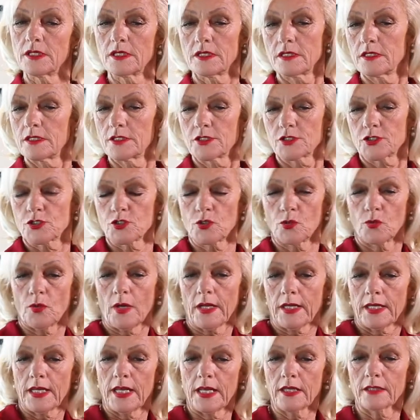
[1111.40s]
So I
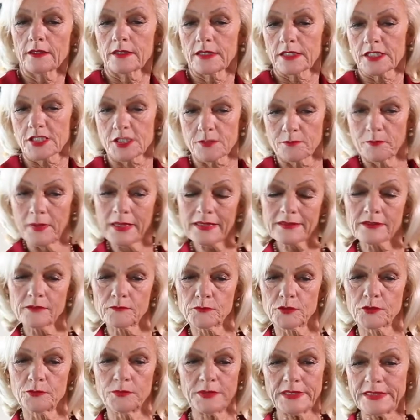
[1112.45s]
can't expect them to
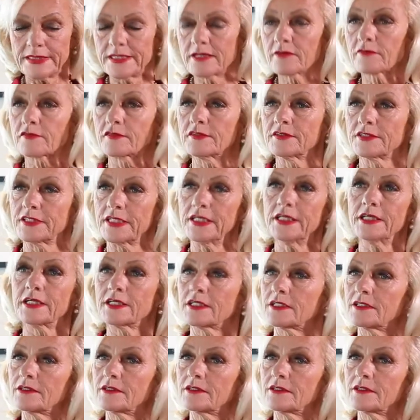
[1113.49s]
be different here.